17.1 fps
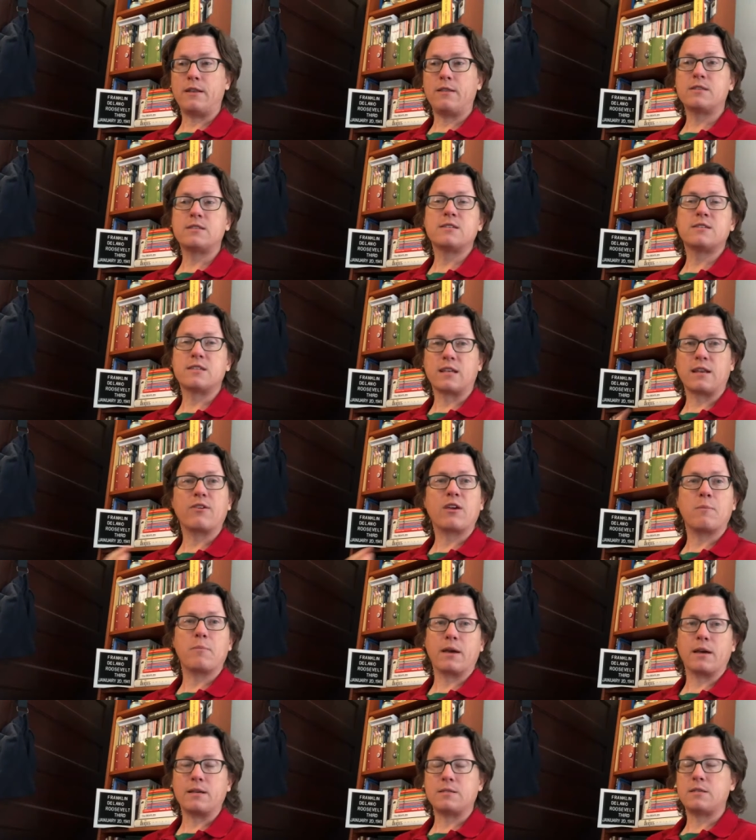And this is significant
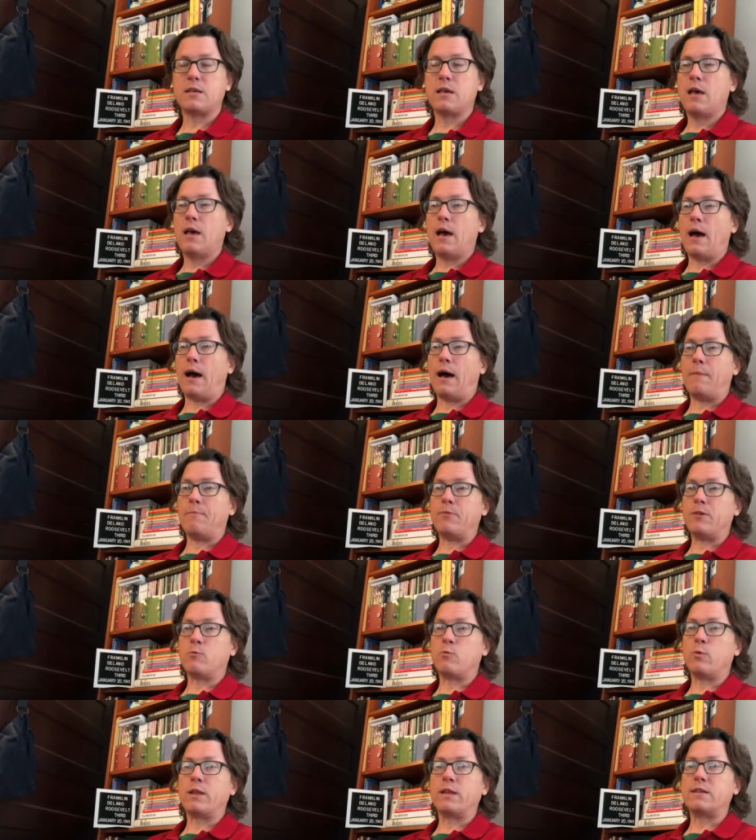because it
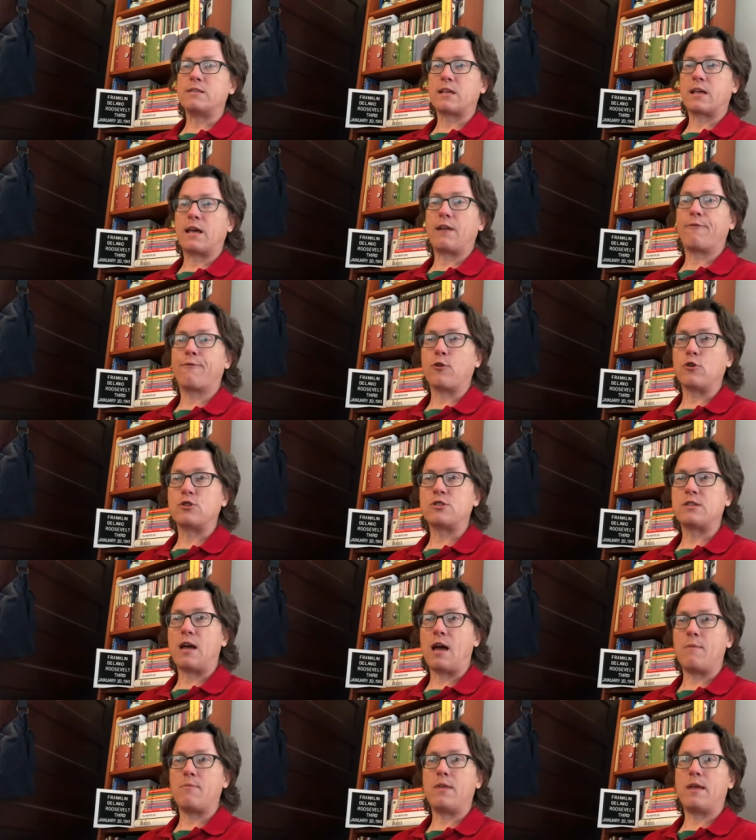really is the kind of first
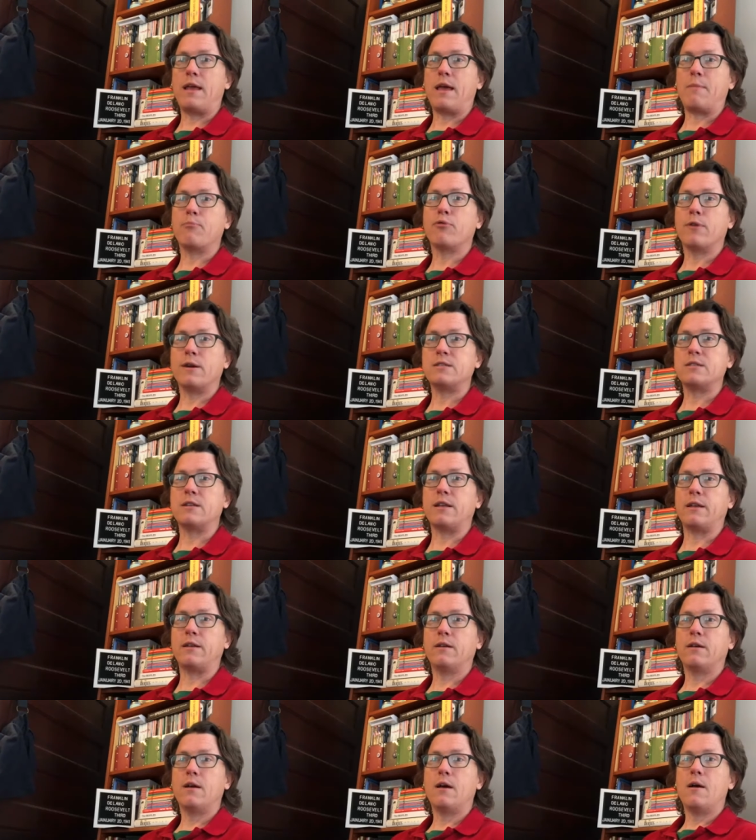time that a president